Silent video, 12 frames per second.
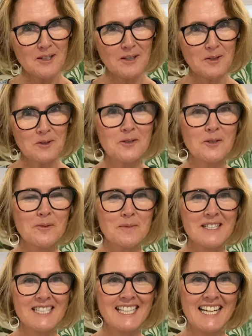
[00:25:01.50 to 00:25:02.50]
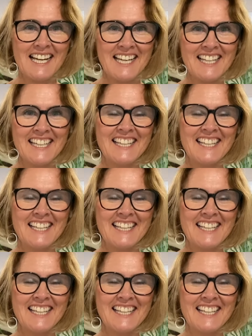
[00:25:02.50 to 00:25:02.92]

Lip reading: the YouTubes today.